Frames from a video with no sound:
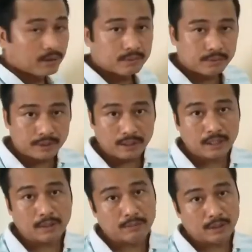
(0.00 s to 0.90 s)
free
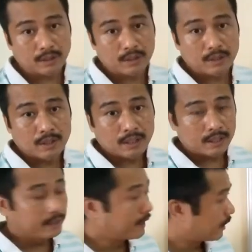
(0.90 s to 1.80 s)
carbonyl
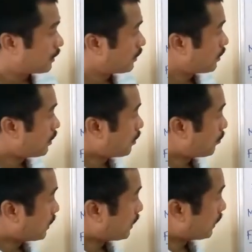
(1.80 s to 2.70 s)
ligand.
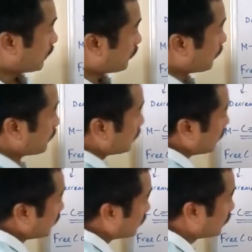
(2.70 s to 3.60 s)
But the difference
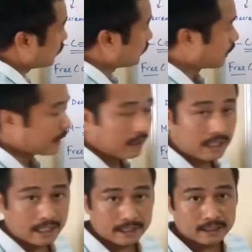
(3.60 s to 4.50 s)
is very
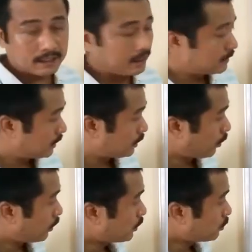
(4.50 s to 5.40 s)
less, as it is
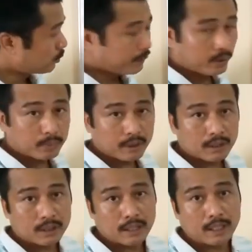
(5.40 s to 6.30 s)
only 2 picometer,
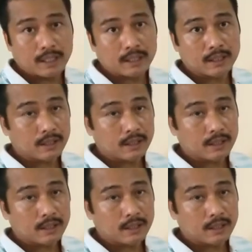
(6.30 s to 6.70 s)
and